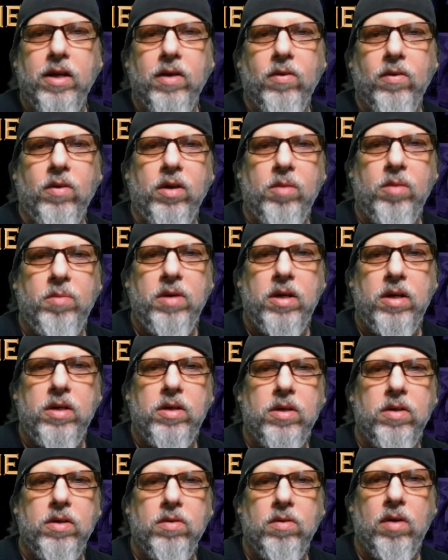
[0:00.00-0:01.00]
would be
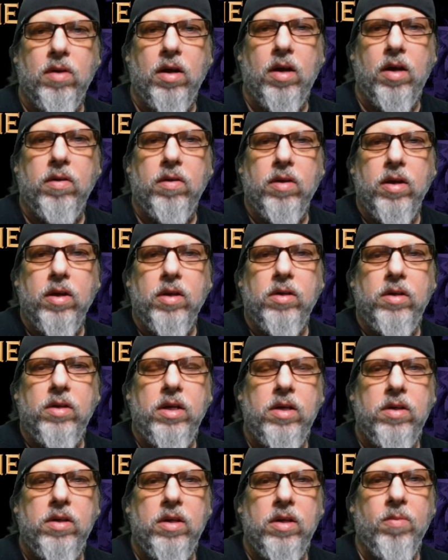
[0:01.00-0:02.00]
to
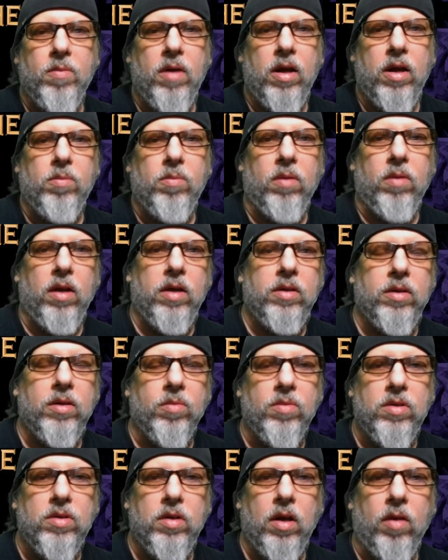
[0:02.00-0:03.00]
teach them how to bless
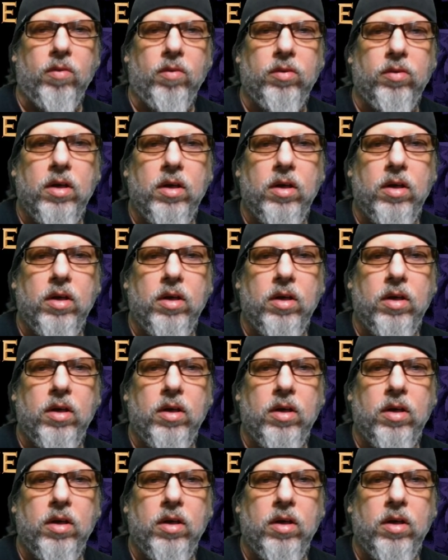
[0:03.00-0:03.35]
themselves.